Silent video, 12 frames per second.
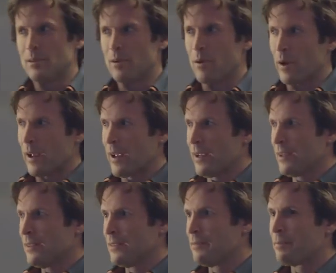Okay.
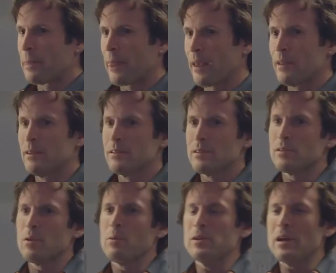
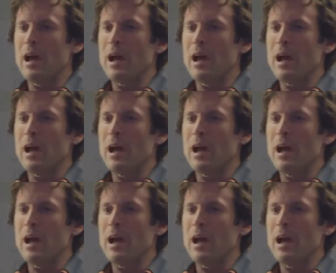so when you